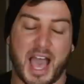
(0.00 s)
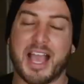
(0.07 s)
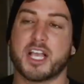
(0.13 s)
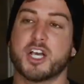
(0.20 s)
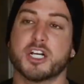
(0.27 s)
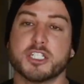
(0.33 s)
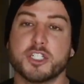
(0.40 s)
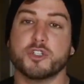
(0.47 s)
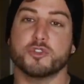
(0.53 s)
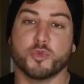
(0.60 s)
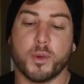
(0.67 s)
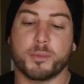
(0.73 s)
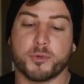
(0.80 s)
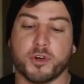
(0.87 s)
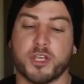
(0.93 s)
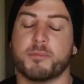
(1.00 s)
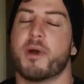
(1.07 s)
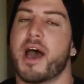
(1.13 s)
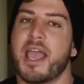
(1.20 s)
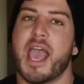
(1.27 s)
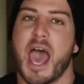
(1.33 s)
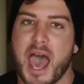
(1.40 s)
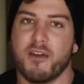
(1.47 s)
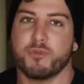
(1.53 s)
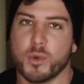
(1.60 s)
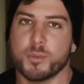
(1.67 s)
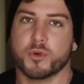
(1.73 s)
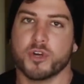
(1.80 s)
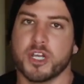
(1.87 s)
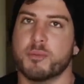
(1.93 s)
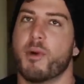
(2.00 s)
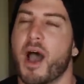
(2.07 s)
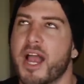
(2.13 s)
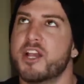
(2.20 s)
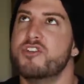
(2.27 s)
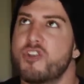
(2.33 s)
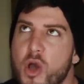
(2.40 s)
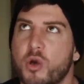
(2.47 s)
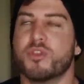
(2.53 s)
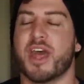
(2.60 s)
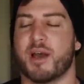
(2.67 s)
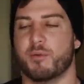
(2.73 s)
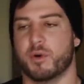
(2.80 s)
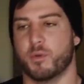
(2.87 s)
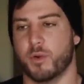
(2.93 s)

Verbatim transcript: I could use whipped cream. I have whipped cream. I know that will